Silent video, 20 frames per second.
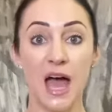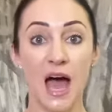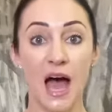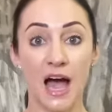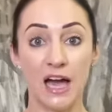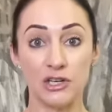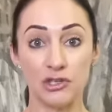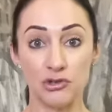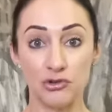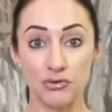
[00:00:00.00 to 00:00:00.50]

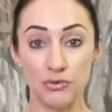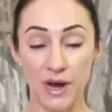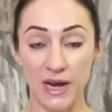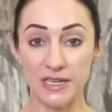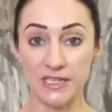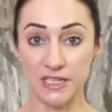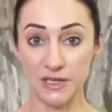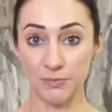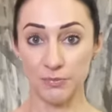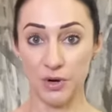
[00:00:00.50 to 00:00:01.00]

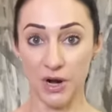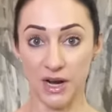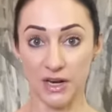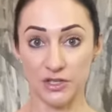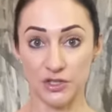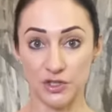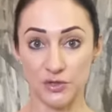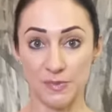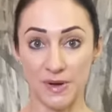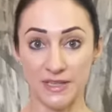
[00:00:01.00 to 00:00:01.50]
hydrating
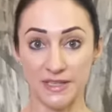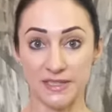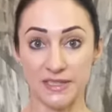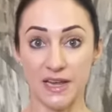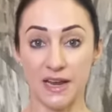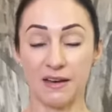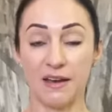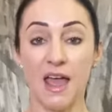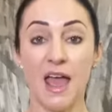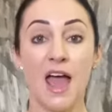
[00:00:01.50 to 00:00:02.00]
products to my
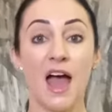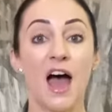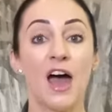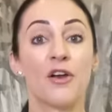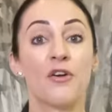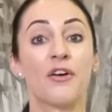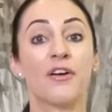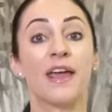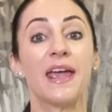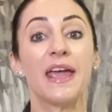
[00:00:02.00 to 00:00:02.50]
skin and
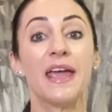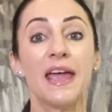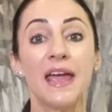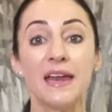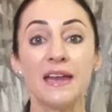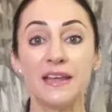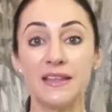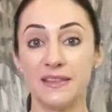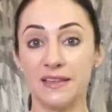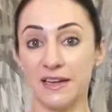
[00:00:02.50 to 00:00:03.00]
not
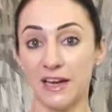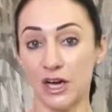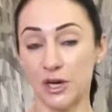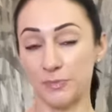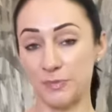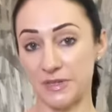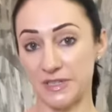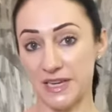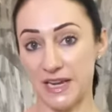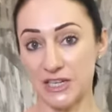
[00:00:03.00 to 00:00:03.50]
anything that could
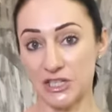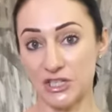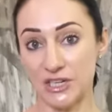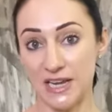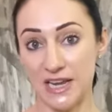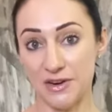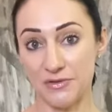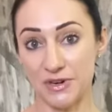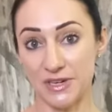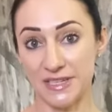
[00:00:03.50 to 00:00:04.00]
potentially
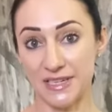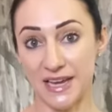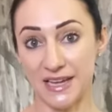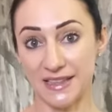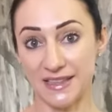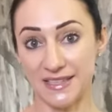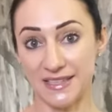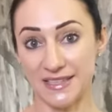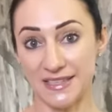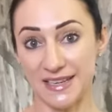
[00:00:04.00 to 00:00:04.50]
irritate
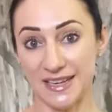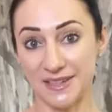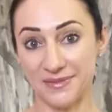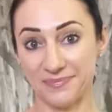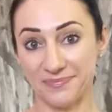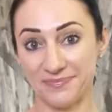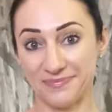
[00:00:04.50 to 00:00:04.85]
the skin.